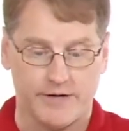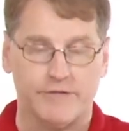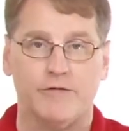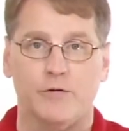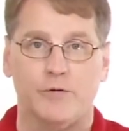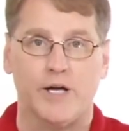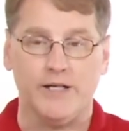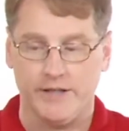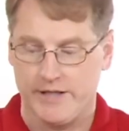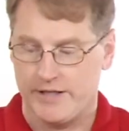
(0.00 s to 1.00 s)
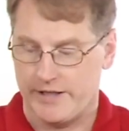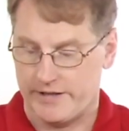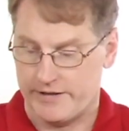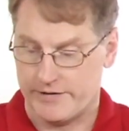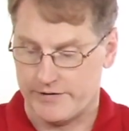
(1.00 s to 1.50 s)
photo gate
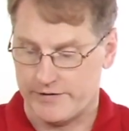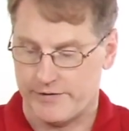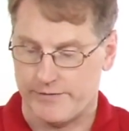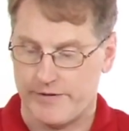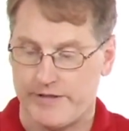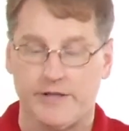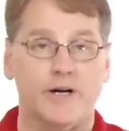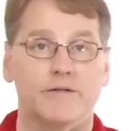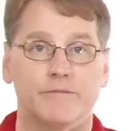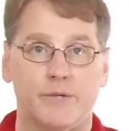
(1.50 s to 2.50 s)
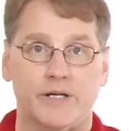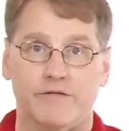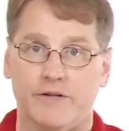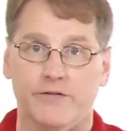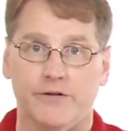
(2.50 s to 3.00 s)
in addition to the picket
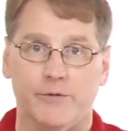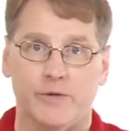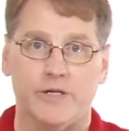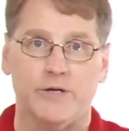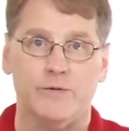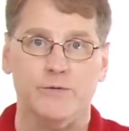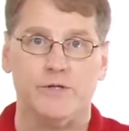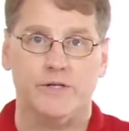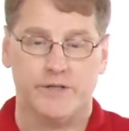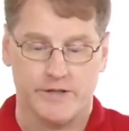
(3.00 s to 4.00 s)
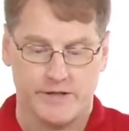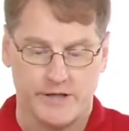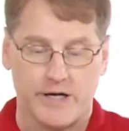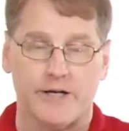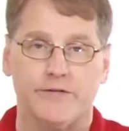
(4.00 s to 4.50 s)
fence that we used,
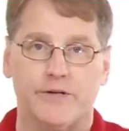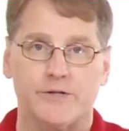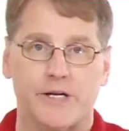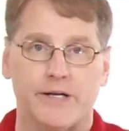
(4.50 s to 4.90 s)
such